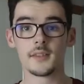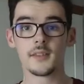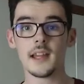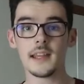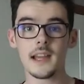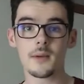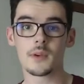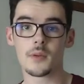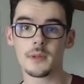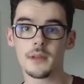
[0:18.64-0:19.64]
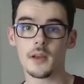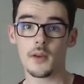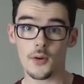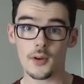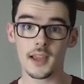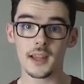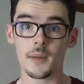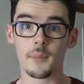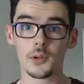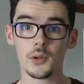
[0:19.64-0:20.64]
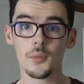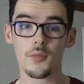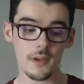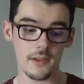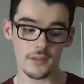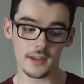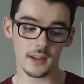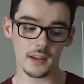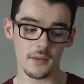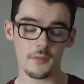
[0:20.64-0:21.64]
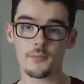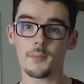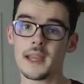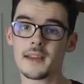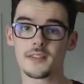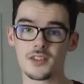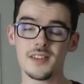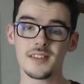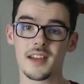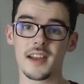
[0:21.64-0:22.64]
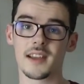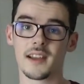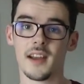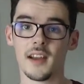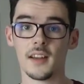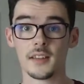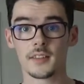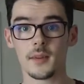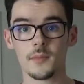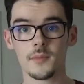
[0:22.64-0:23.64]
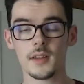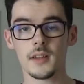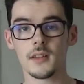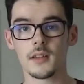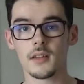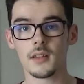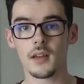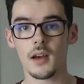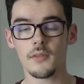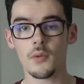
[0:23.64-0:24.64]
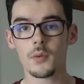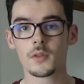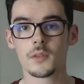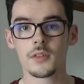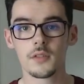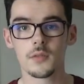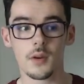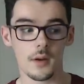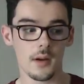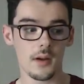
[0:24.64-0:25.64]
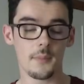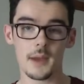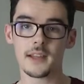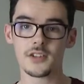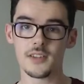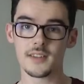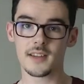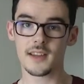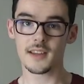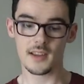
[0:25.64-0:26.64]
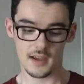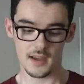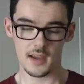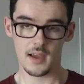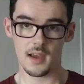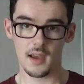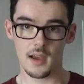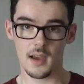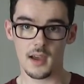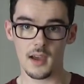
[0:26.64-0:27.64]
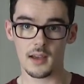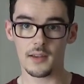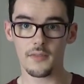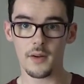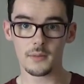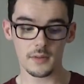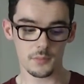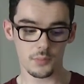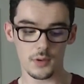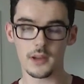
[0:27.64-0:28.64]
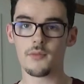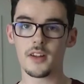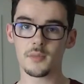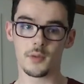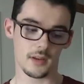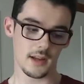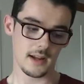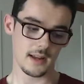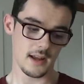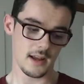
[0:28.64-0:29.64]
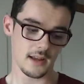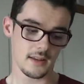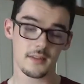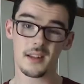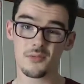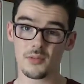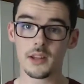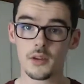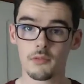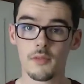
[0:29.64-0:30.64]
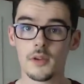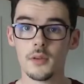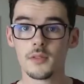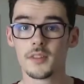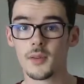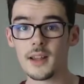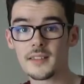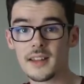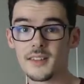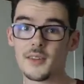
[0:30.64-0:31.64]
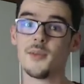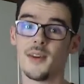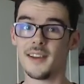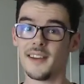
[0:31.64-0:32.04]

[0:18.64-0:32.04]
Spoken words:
today, we're going to be cooking Blueberry Vanilla Baked Cheesecake. Something I've always wanted to do, a baked cheesecake. And I found this brilliant recipe online and it's had really good reviews, so let's get to it.